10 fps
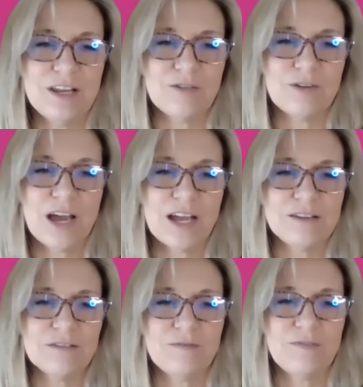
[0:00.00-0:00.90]

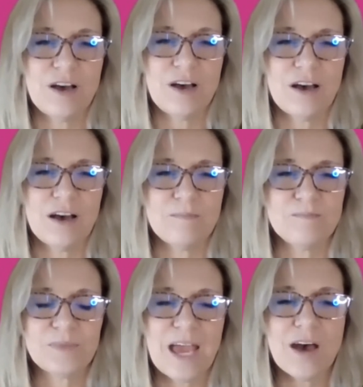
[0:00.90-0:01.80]
kind of
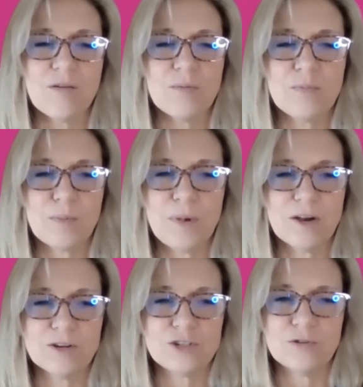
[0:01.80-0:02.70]
how it
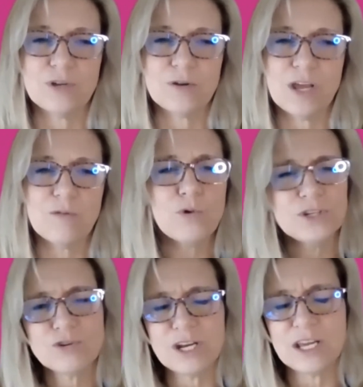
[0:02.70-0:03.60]
prepared you. And
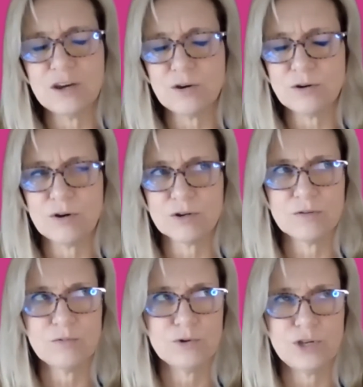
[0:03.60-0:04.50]
what training
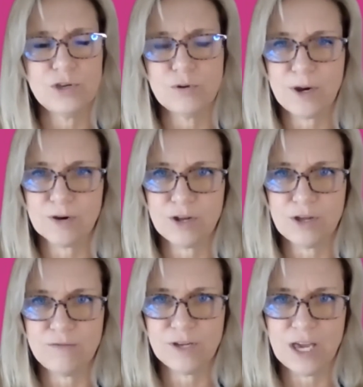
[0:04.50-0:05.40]
cohort were you a part
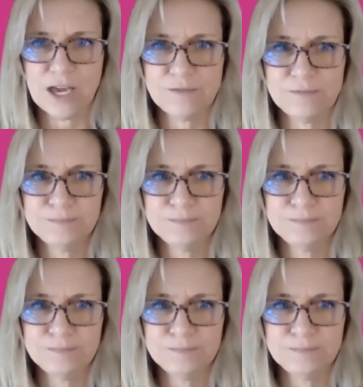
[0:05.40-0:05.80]
of again?